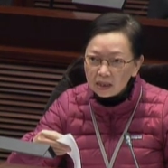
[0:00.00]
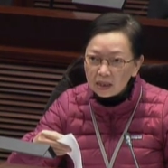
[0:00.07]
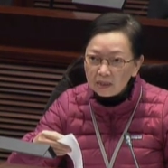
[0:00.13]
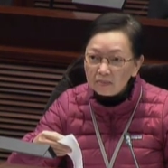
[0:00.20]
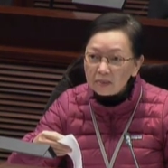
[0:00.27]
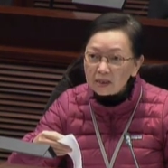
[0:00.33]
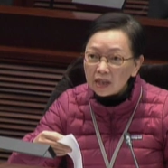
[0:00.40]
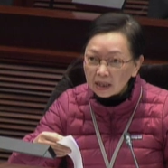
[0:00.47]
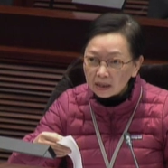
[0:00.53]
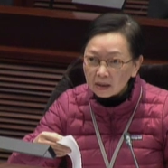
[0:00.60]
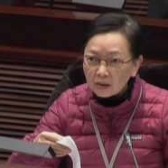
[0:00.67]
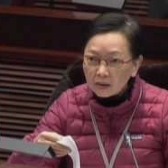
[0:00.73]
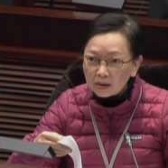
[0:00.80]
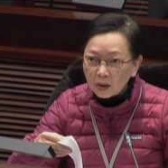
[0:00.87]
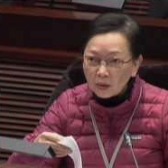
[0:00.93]
not
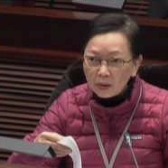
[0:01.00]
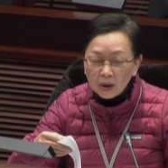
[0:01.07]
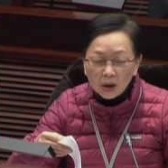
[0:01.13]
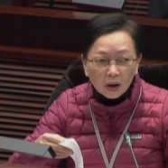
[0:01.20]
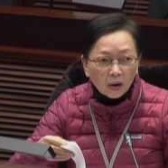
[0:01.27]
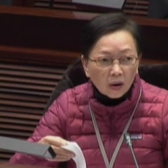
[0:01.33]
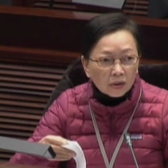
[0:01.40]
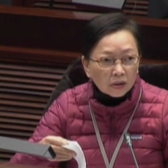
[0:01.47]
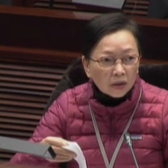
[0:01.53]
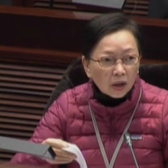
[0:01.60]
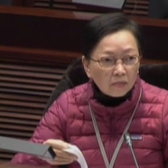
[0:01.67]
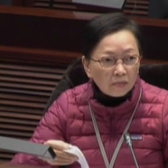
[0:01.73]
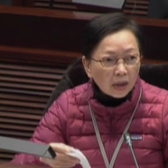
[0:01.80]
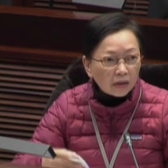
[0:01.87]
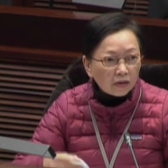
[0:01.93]
many
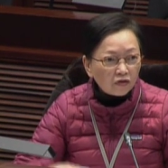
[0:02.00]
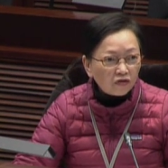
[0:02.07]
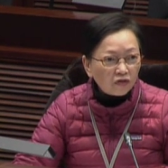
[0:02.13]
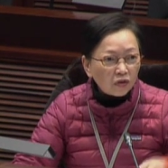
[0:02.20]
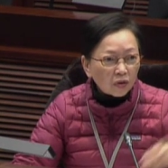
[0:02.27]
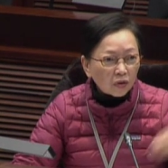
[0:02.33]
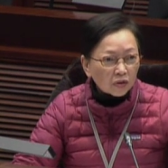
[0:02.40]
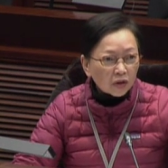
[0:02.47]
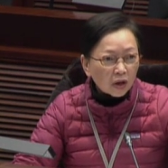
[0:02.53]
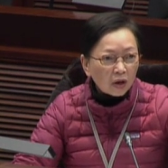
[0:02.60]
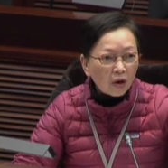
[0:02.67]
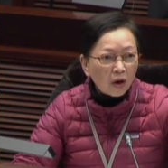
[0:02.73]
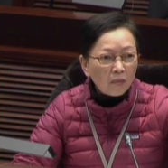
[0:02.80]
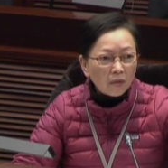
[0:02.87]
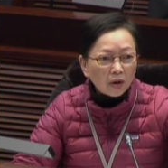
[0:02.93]
CBS sites
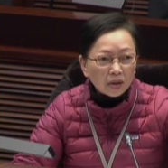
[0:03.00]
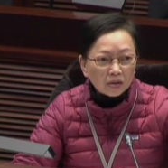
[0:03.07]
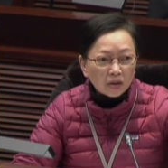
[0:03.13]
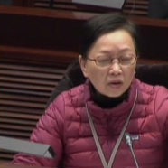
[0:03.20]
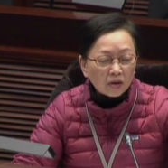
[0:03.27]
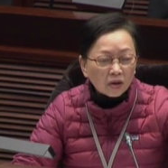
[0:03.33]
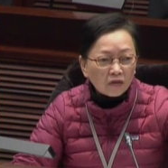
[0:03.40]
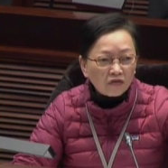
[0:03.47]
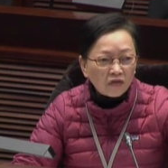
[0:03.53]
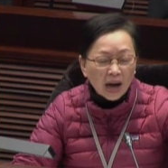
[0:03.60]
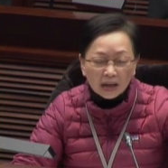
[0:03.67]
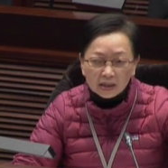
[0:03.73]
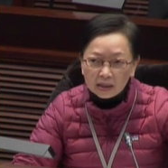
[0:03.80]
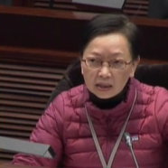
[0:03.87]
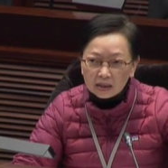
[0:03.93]
uh, have the
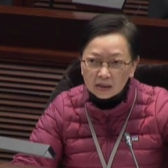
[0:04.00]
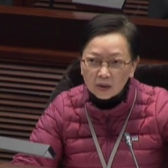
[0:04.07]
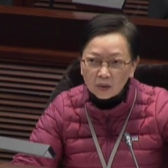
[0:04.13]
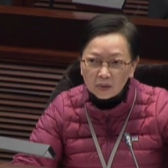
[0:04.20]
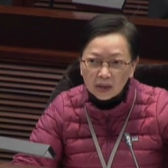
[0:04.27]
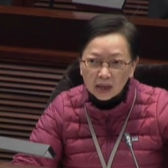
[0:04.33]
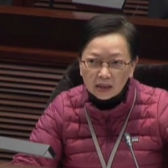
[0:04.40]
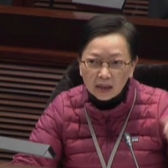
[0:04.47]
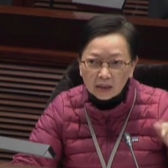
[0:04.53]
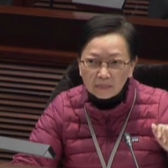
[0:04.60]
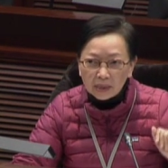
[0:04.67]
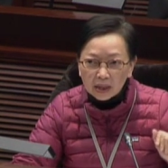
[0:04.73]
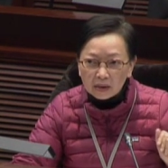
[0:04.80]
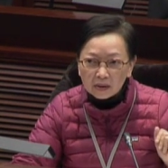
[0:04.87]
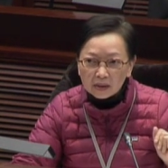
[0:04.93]
potential for
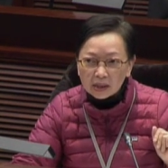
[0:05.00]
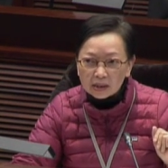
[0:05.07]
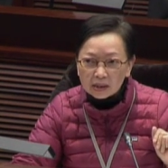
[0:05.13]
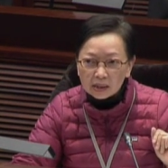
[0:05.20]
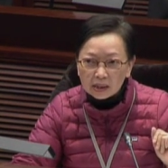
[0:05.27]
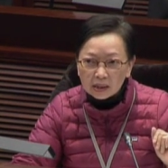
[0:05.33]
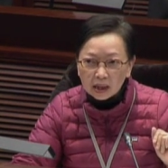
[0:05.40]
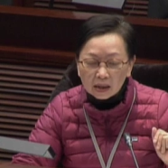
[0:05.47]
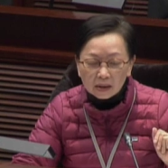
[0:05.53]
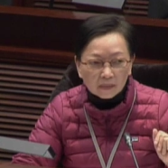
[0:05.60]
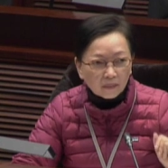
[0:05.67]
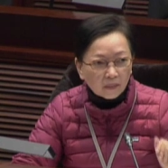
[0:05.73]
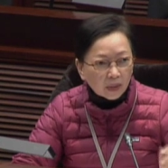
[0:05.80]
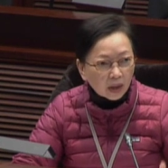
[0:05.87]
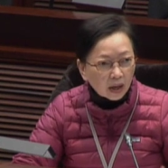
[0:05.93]
redevelopment.
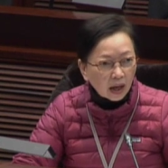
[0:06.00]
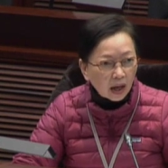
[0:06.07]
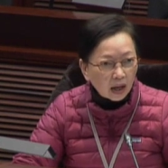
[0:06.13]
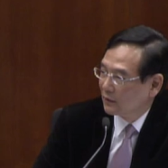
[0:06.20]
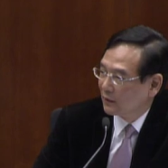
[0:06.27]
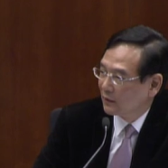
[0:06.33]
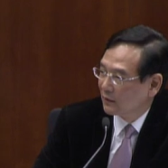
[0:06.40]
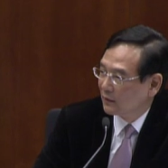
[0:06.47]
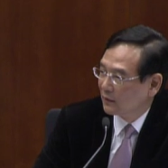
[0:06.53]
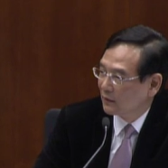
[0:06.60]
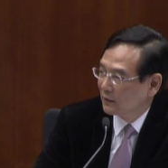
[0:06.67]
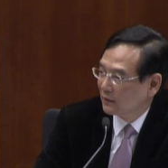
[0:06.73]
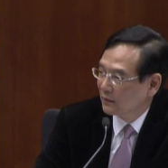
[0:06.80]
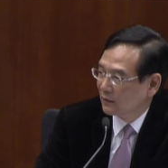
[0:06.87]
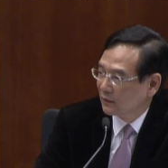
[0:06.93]
Um, can I ask the
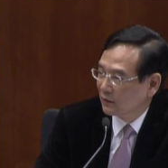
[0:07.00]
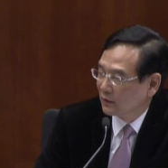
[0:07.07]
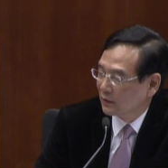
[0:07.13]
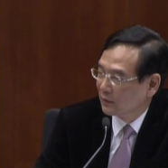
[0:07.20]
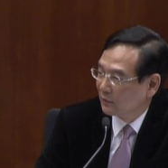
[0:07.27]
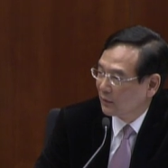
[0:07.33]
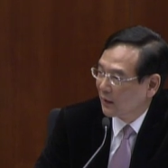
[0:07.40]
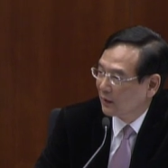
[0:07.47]
Undersecretary